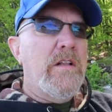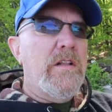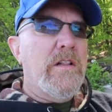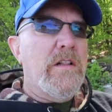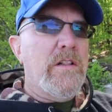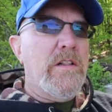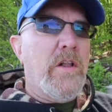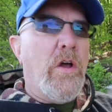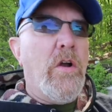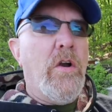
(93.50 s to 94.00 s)

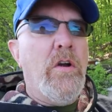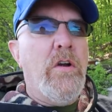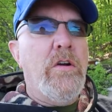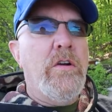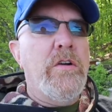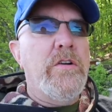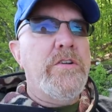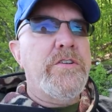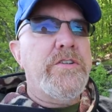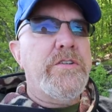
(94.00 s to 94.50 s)

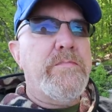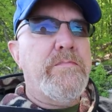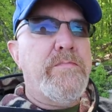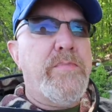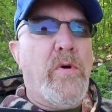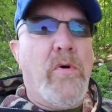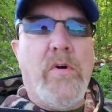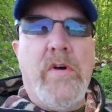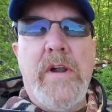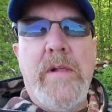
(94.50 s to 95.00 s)
large
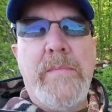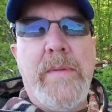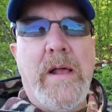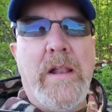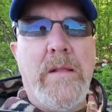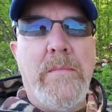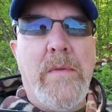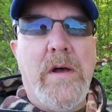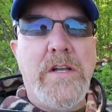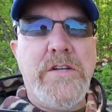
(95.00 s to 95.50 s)

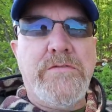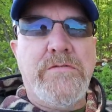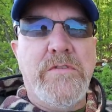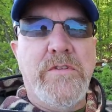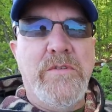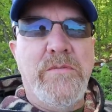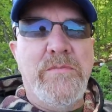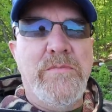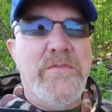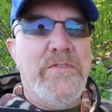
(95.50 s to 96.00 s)
portobello
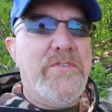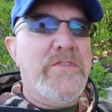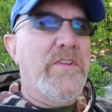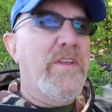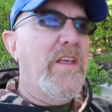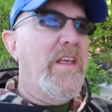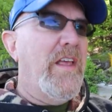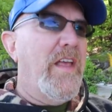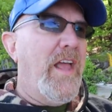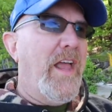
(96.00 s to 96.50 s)
mushrooms,
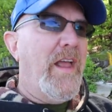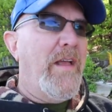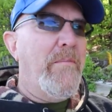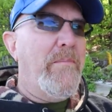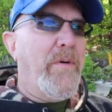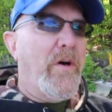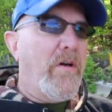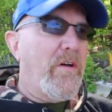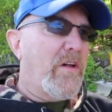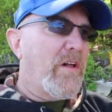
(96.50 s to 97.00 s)
and
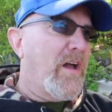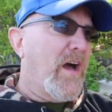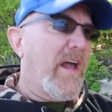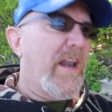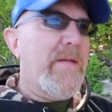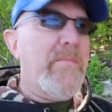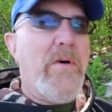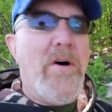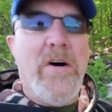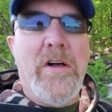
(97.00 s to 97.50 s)
Paul cut
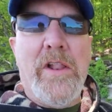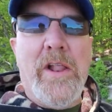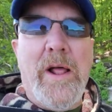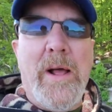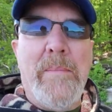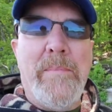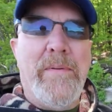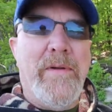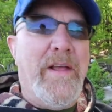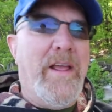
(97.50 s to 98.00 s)
them all
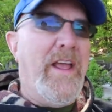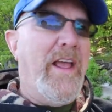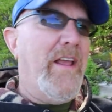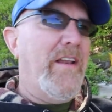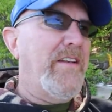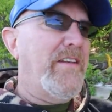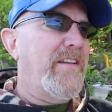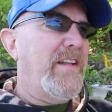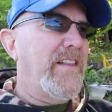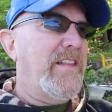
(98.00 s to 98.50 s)
up
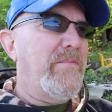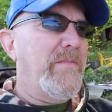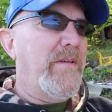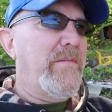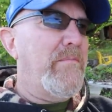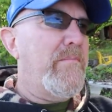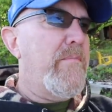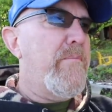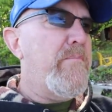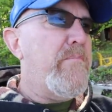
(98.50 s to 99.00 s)
and did them
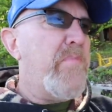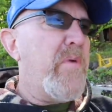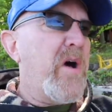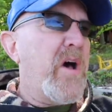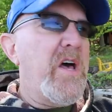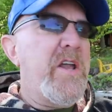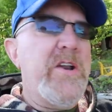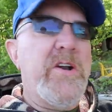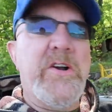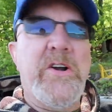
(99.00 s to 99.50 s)
in
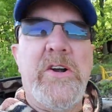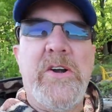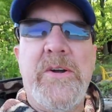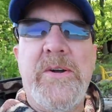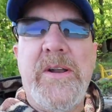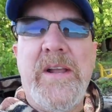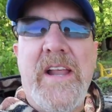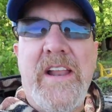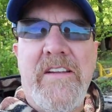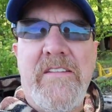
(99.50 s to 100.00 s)

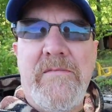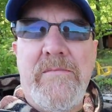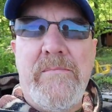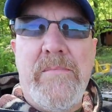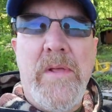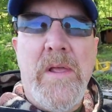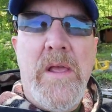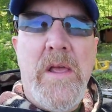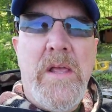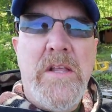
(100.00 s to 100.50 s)
butter and
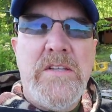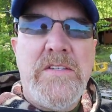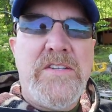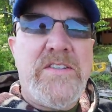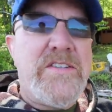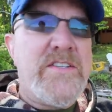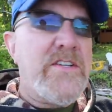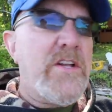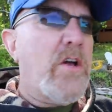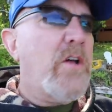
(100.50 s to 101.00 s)

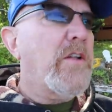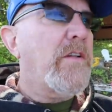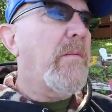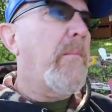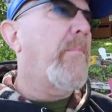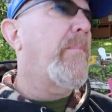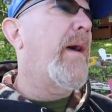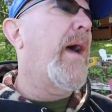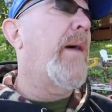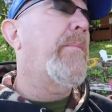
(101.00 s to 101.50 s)
salt
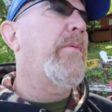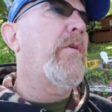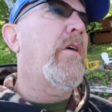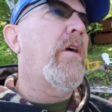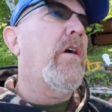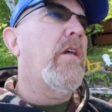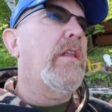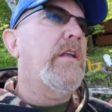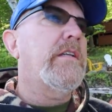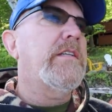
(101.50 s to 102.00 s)
and pepper.
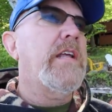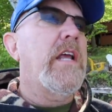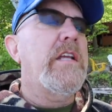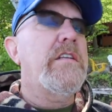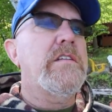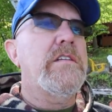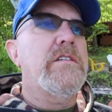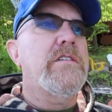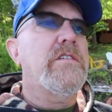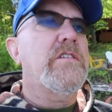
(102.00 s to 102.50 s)
Oh, they
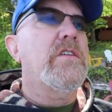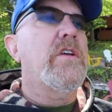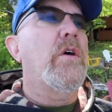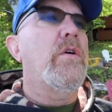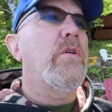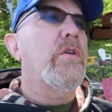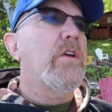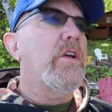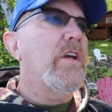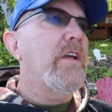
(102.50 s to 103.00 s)
tasted
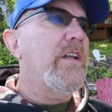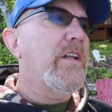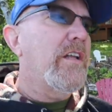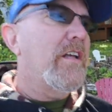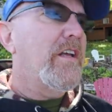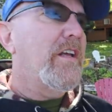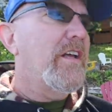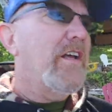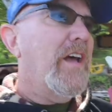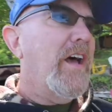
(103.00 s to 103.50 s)
so good.
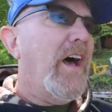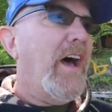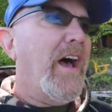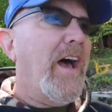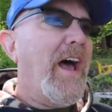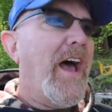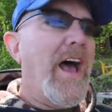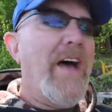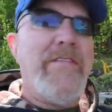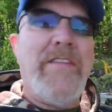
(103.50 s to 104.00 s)

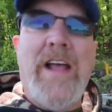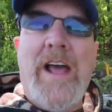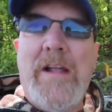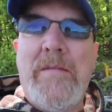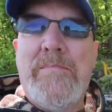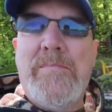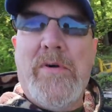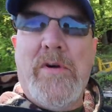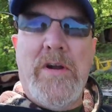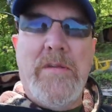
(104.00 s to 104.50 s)
I haven't
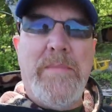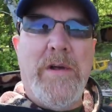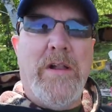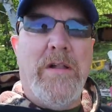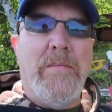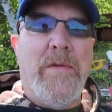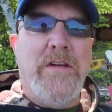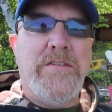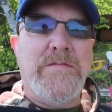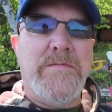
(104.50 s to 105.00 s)
had portobello
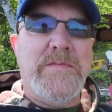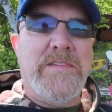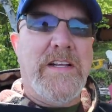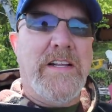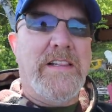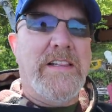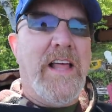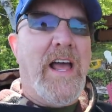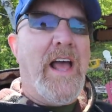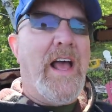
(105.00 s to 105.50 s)
mushrooms
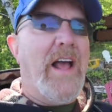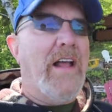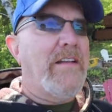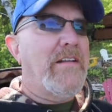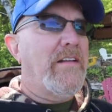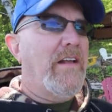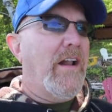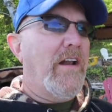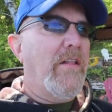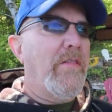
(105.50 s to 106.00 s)
like that.
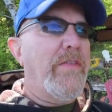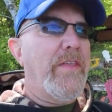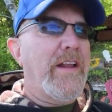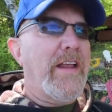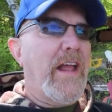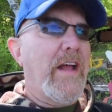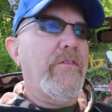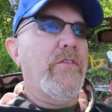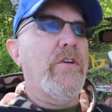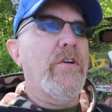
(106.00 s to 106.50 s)
I don't think
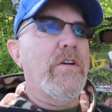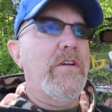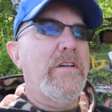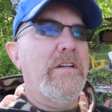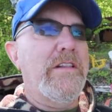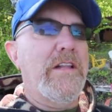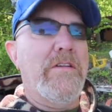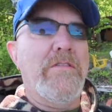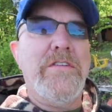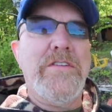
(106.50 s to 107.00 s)
ever.
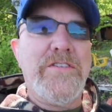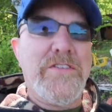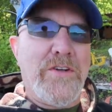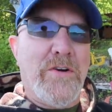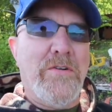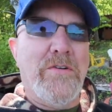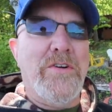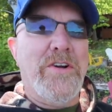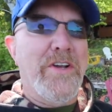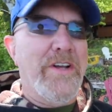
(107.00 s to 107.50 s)
They were
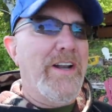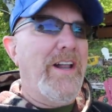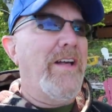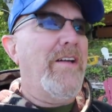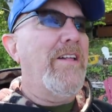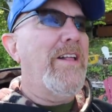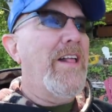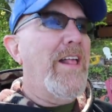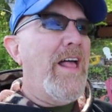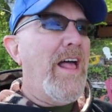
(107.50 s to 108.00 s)
so good.
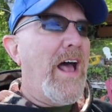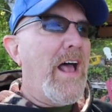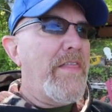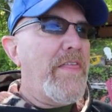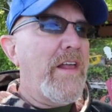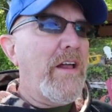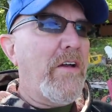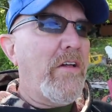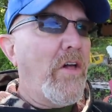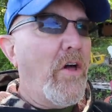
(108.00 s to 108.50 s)
I
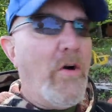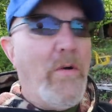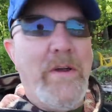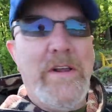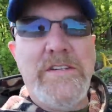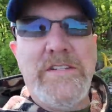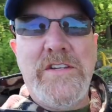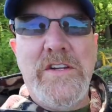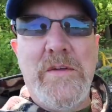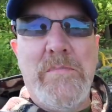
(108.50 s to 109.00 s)
think I'll
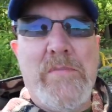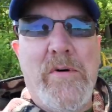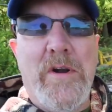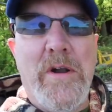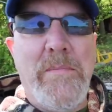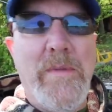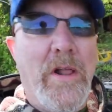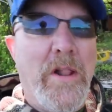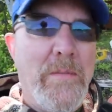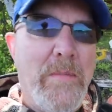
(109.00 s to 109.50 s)
always do
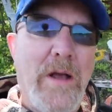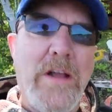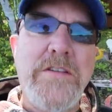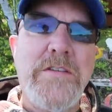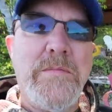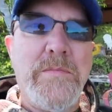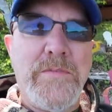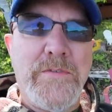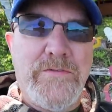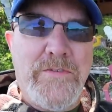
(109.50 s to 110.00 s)
portobello
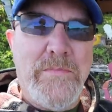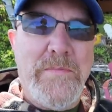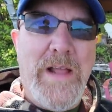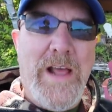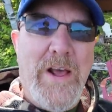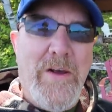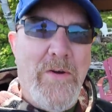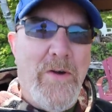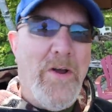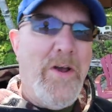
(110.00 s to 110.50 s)
mushrooms from
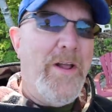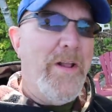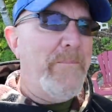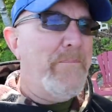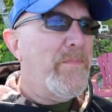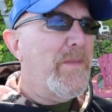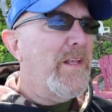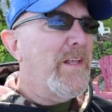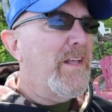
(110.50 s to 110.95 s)
now on